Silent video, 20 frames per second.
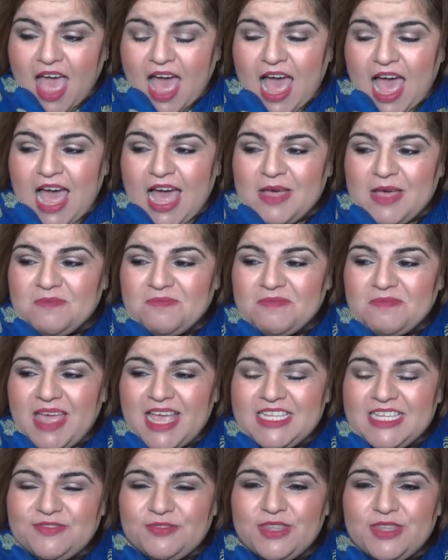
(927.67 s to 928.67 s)

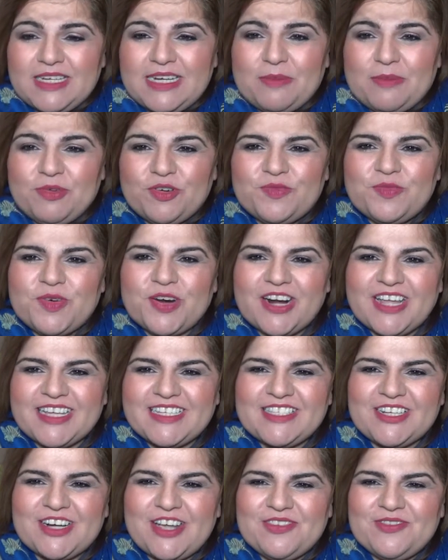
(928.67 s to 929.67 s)
As for the number of
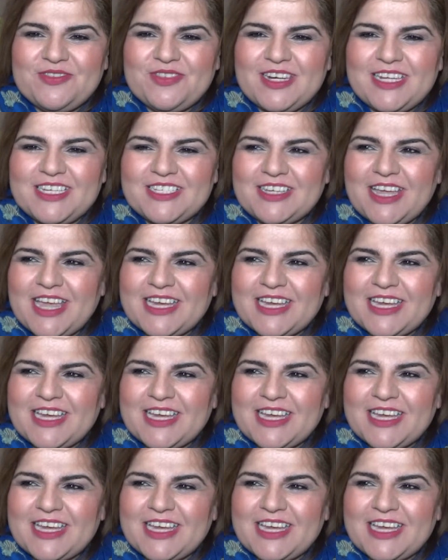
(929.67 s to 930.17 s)
products that I finished,